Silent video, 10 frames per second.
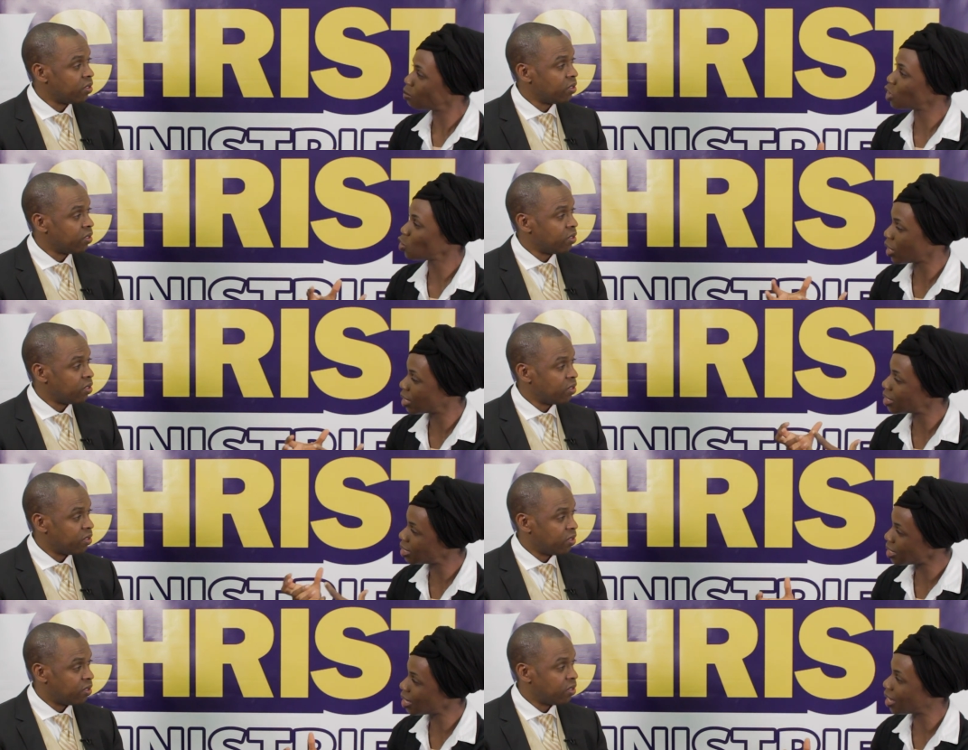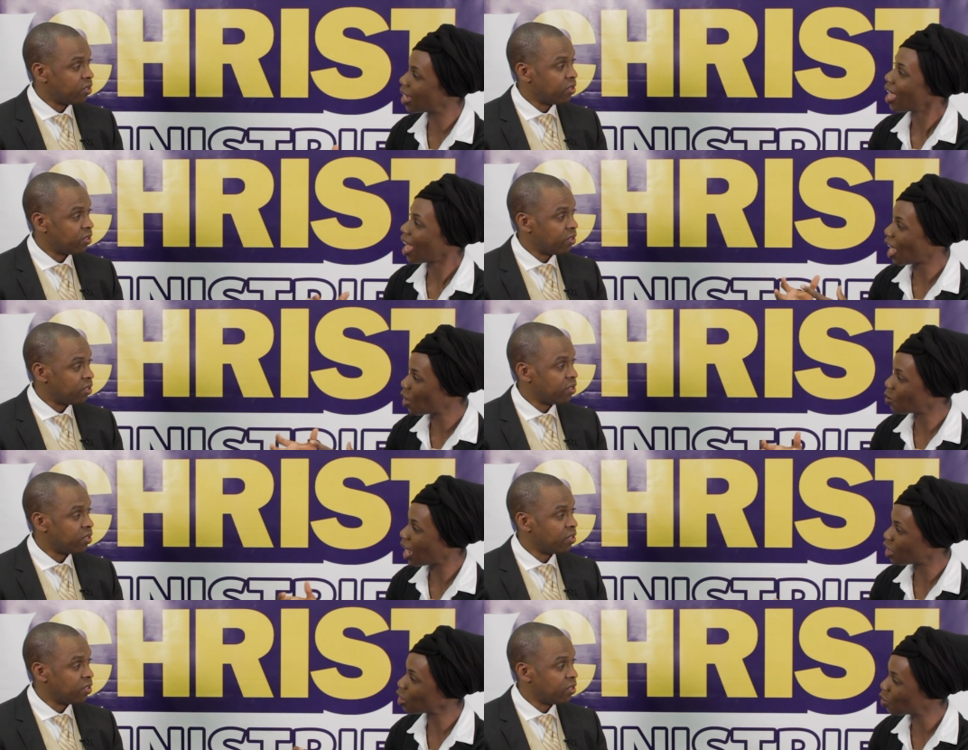Speaker 1: I'm just trying to see how,
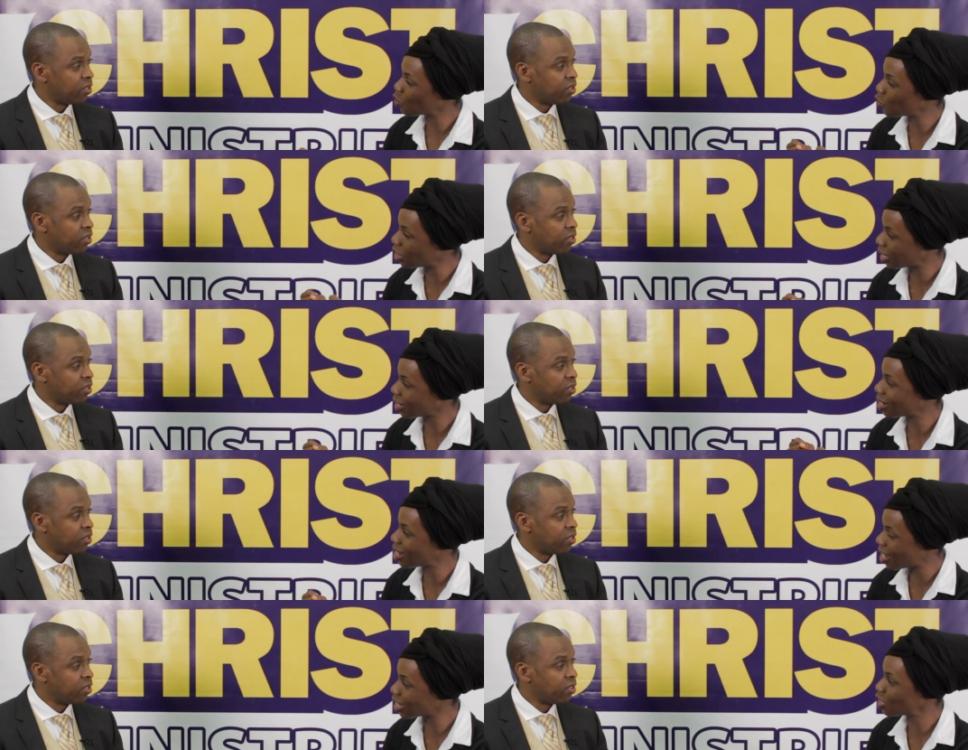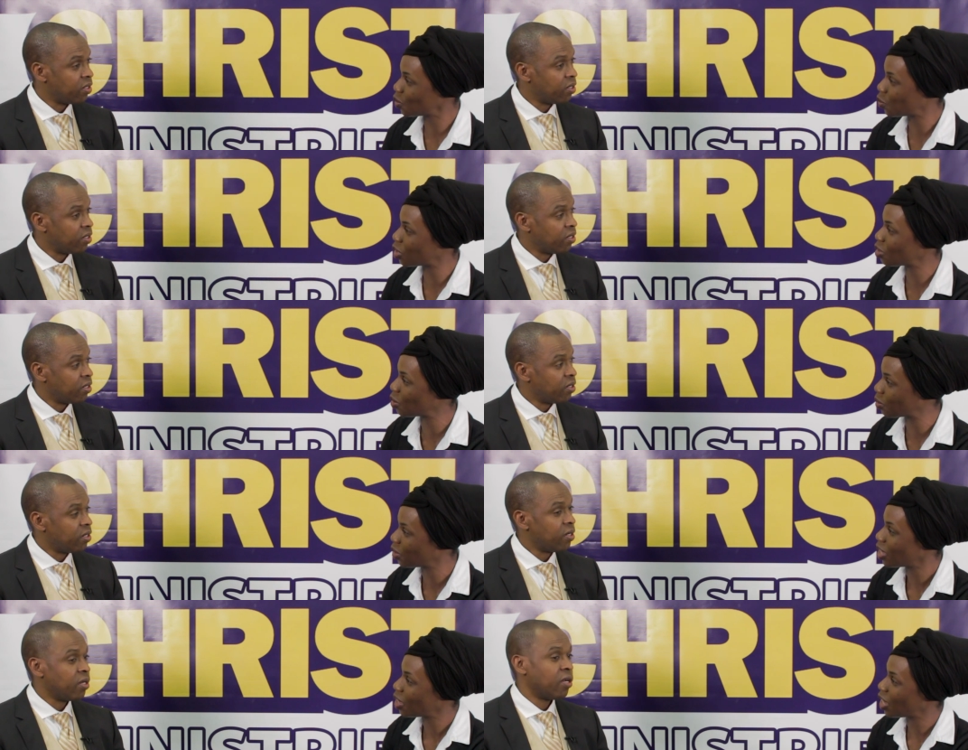how the Lord really connected with you
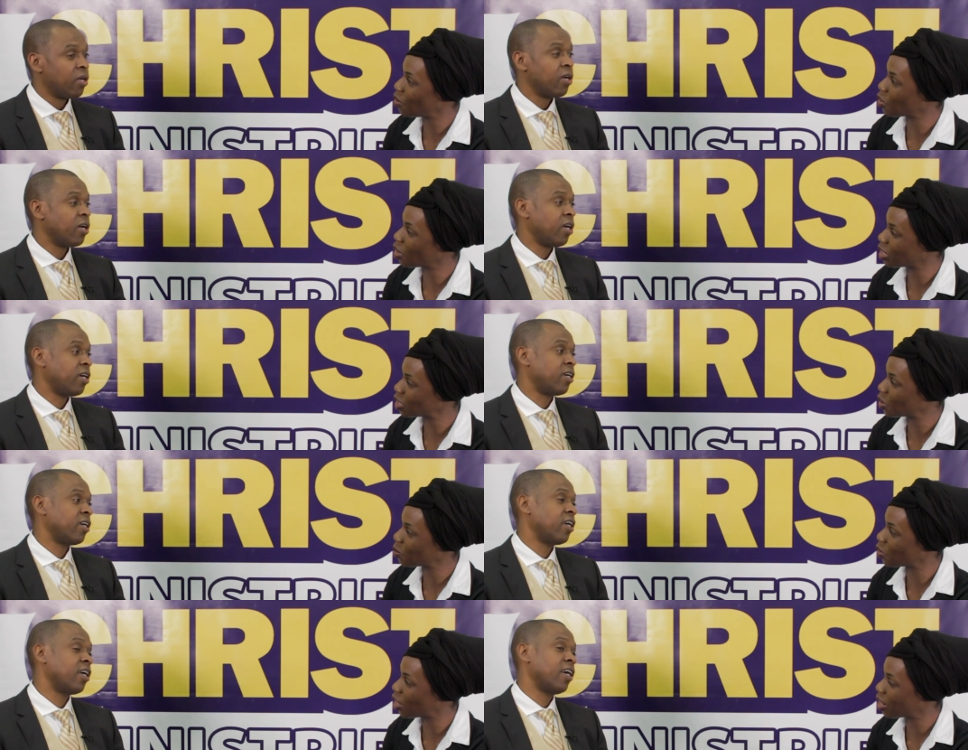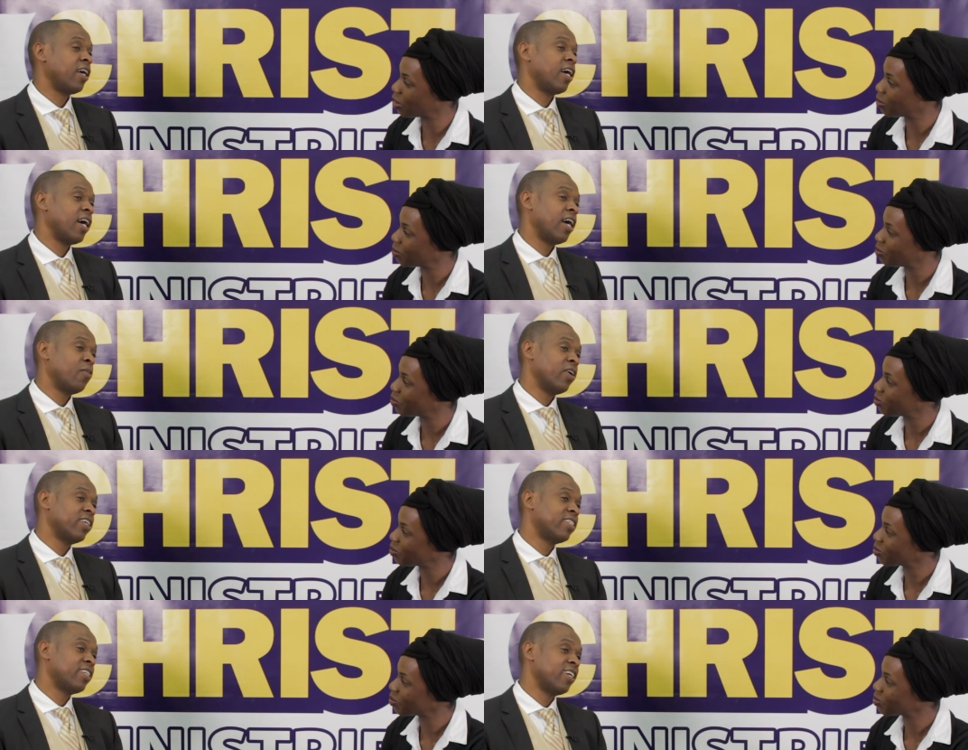in regards to prayer?
Speaker 2: I
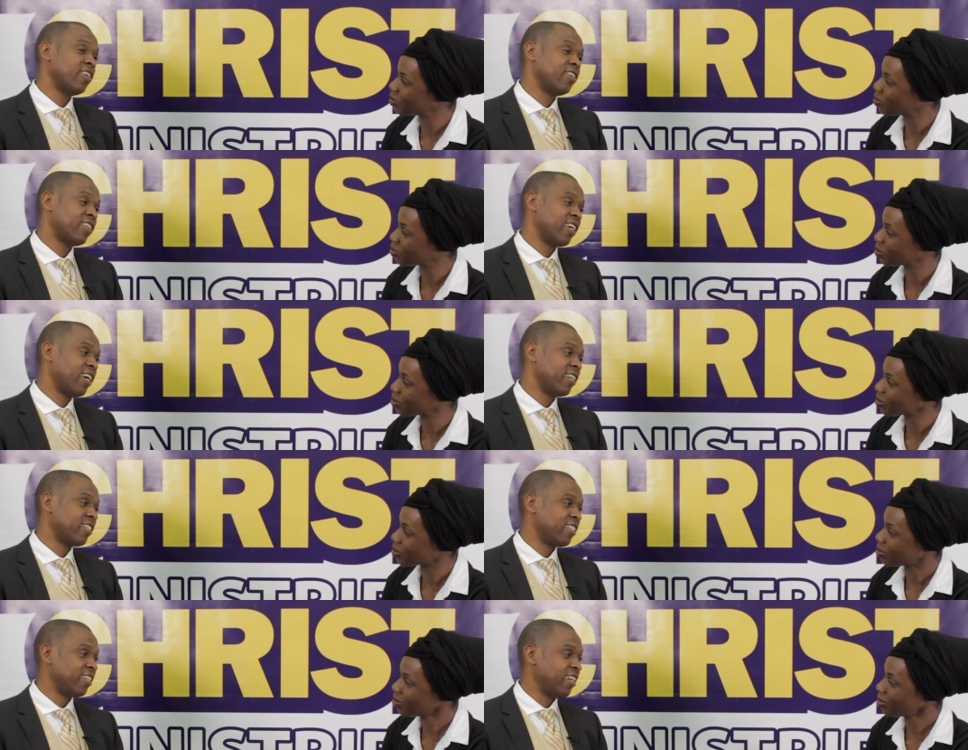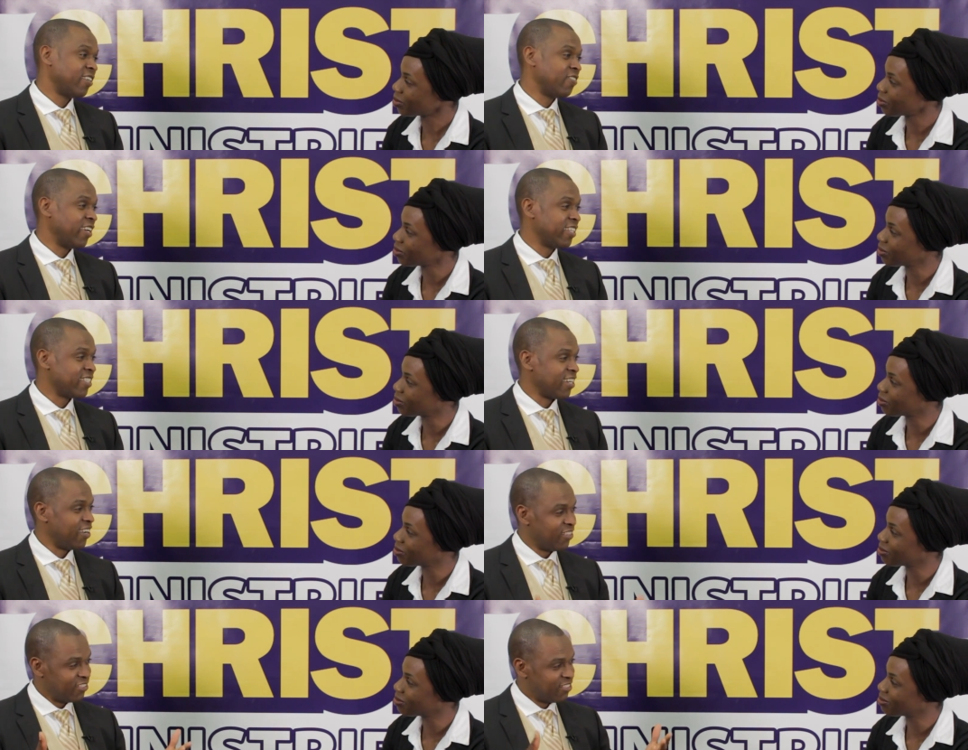want to tell you that it may
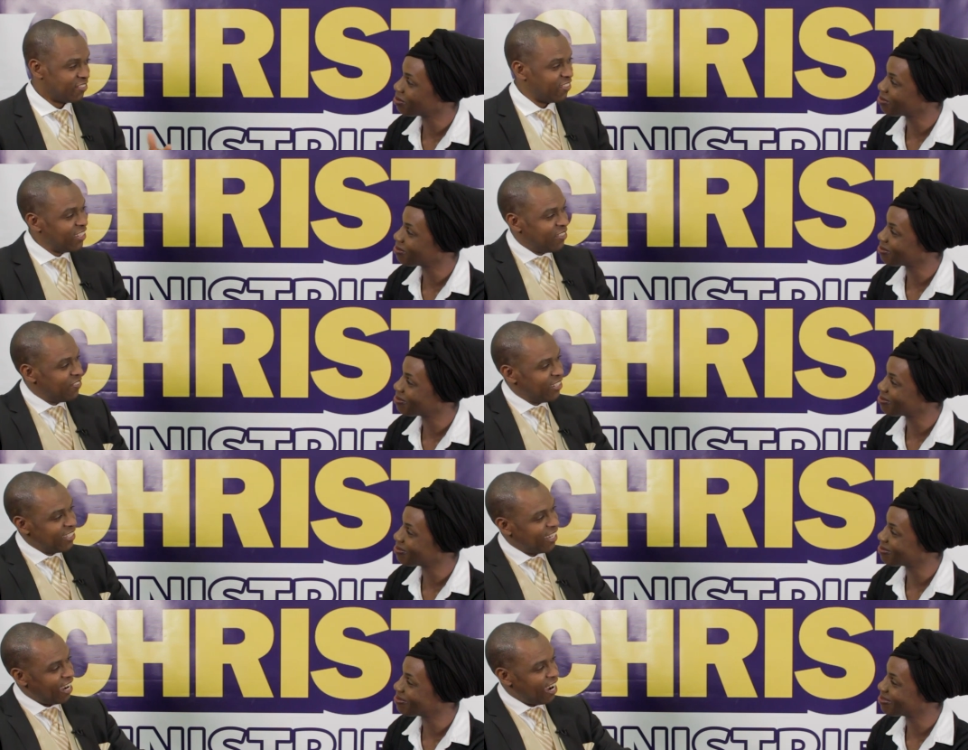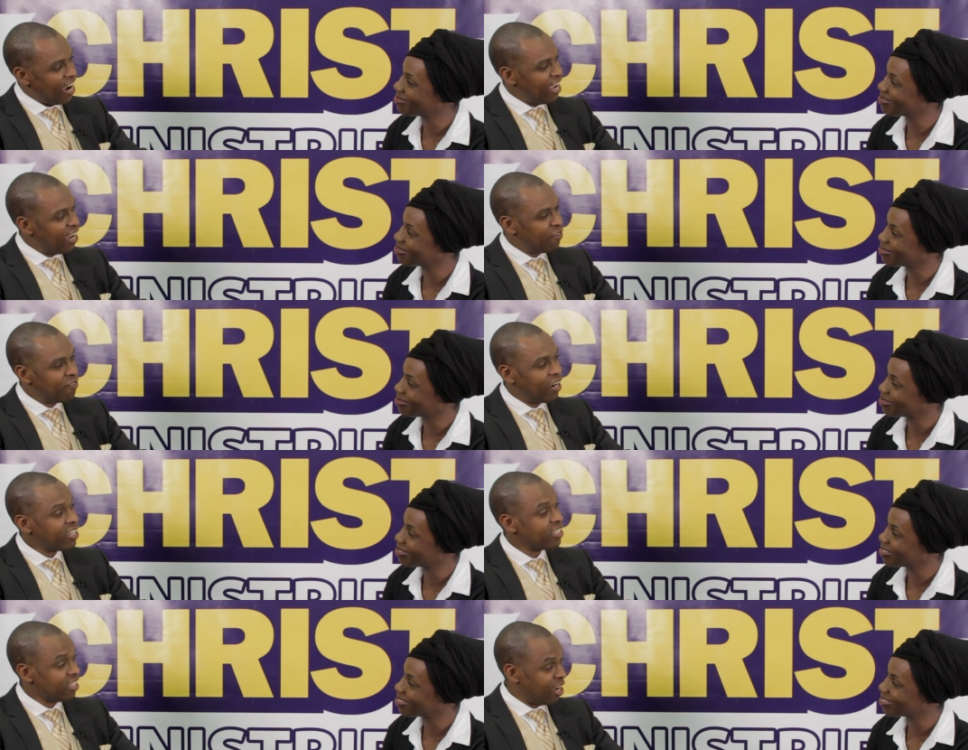sound funny, but I am
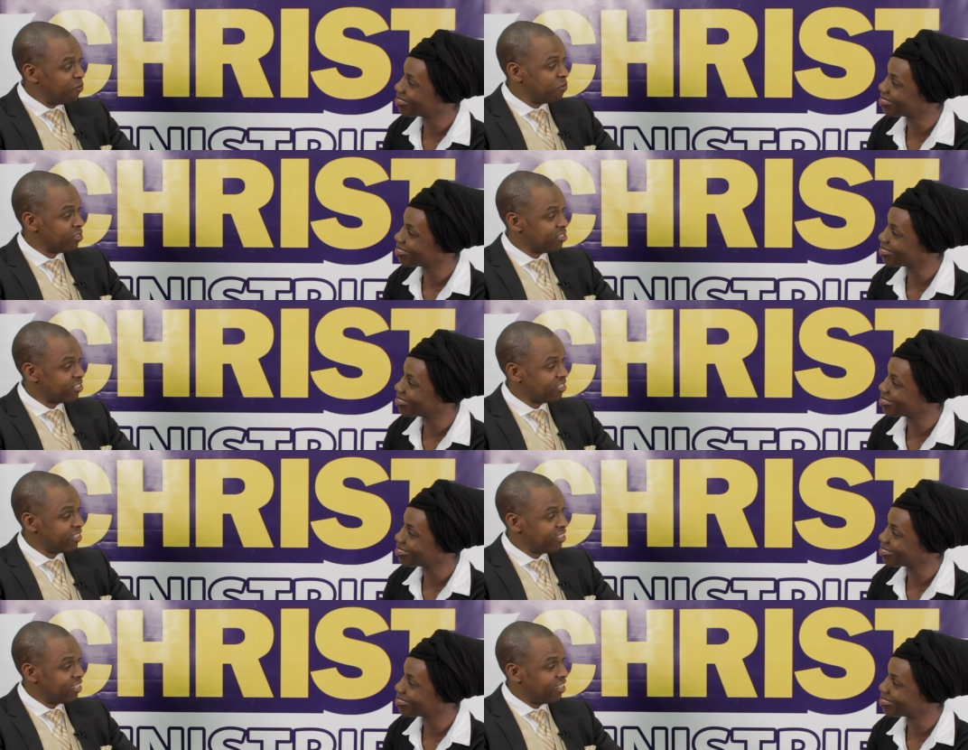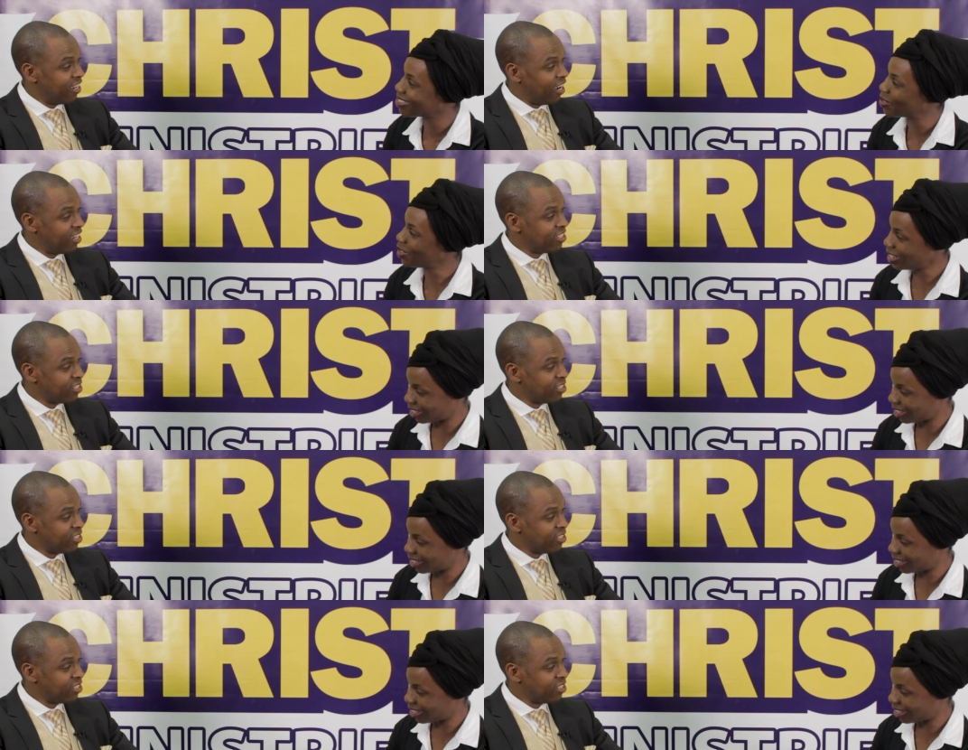a shy person. Really?